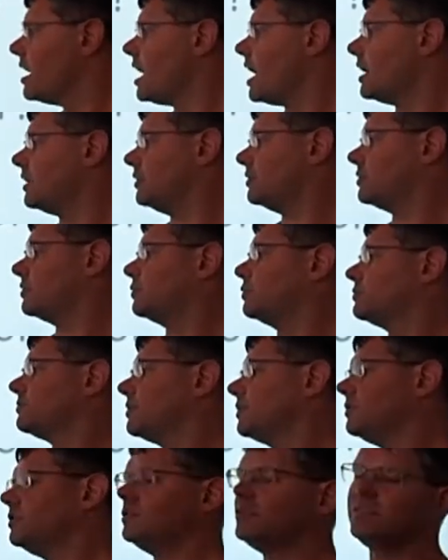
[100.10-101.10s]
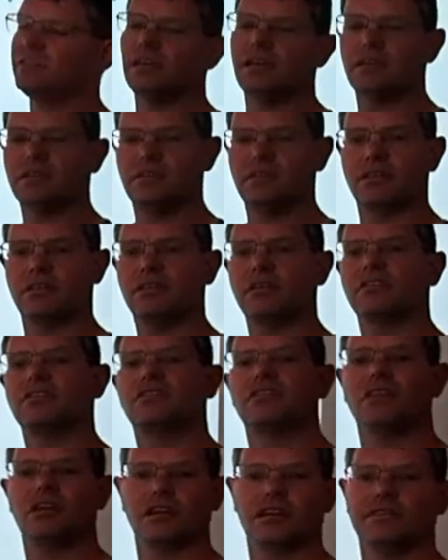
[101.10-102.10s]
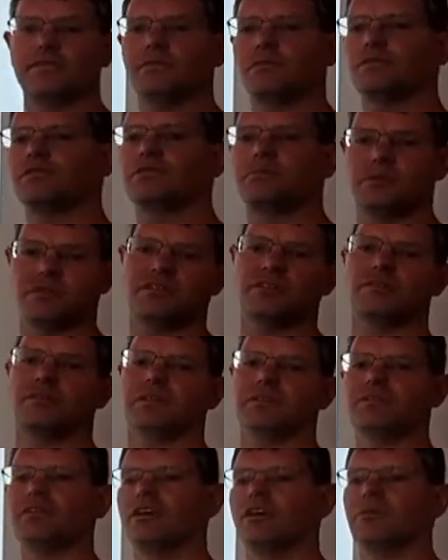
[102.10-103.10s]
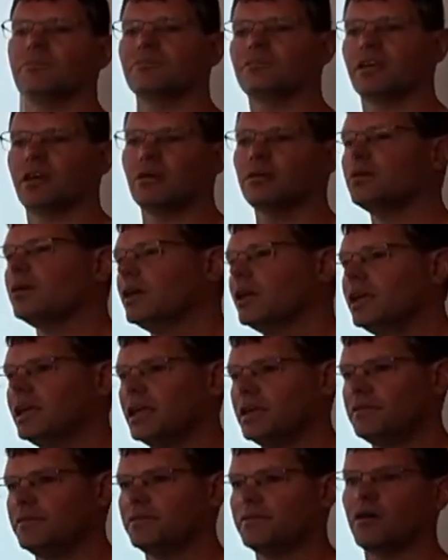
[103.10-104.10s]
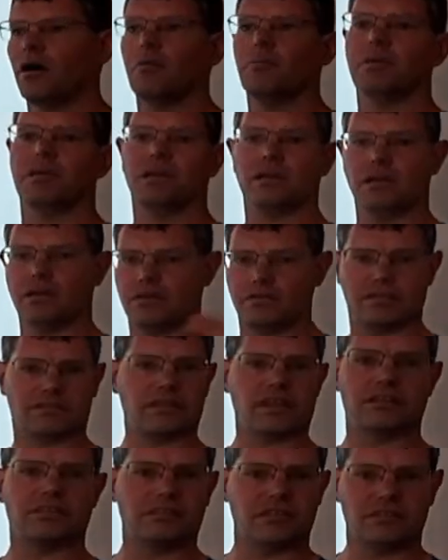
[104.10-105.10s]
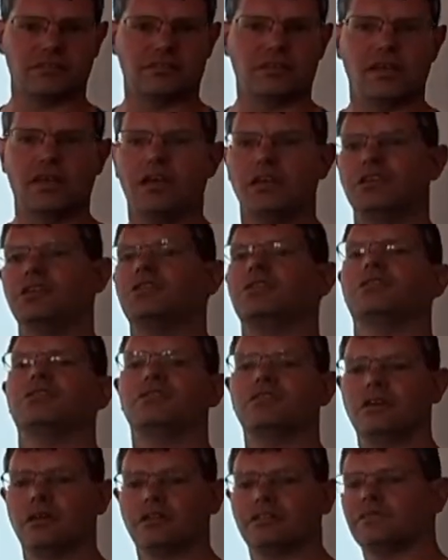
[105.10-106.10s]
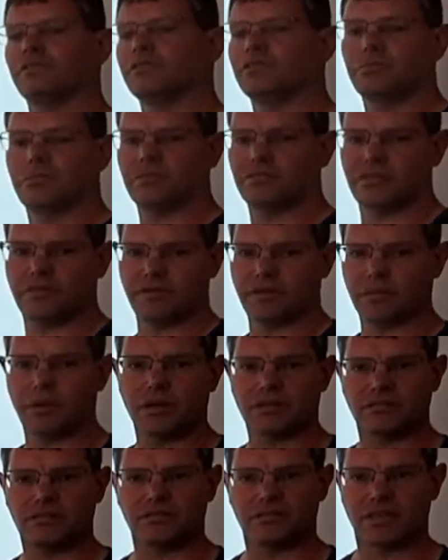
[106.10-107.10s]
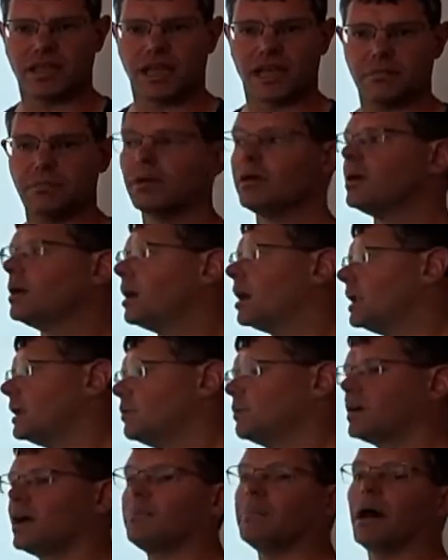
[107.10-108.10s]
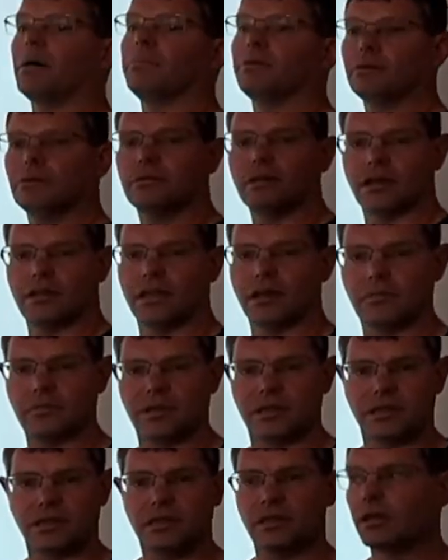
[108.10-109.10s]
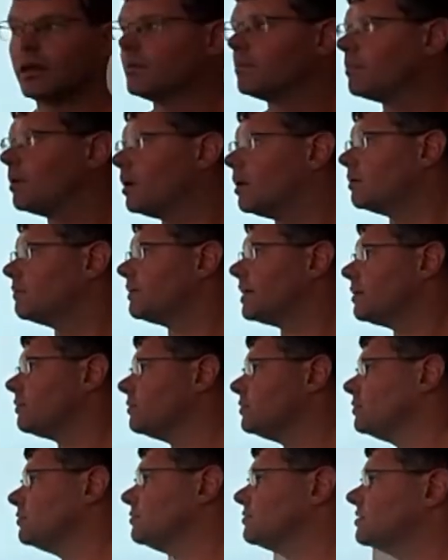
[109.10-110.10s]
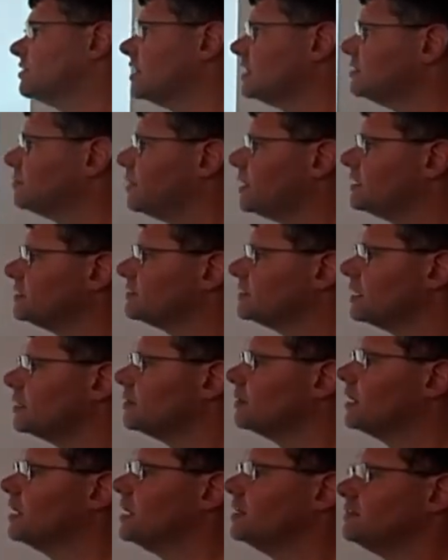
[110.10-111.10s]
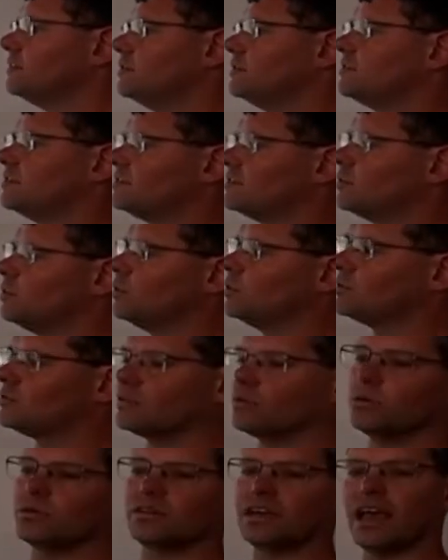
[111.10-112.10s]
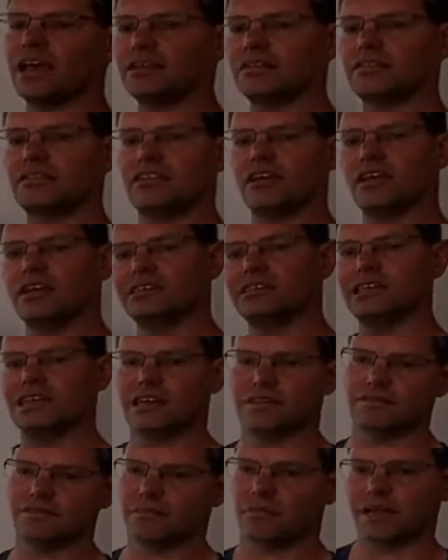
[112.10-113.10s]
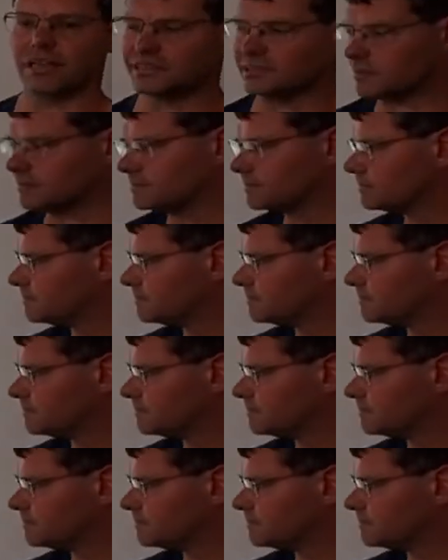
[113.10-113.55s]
And you can also use it to search for a specific term. So if you've got a big load of addresses, you can search for a specific person's name and it will come up. And that'll be part of how you use a database. So it's used to store, sort and search information.